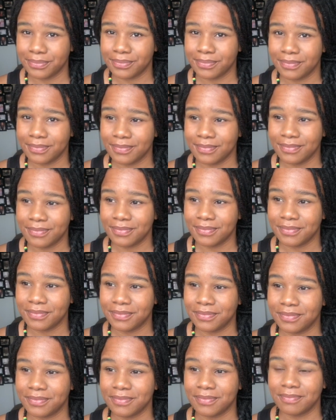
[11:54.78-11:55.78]

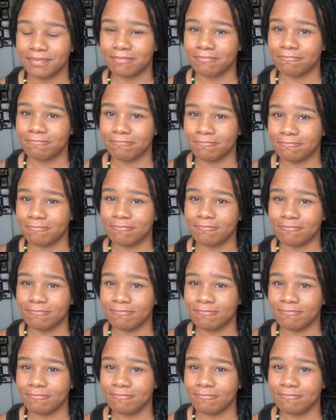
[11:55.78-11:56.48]
(no one is talking)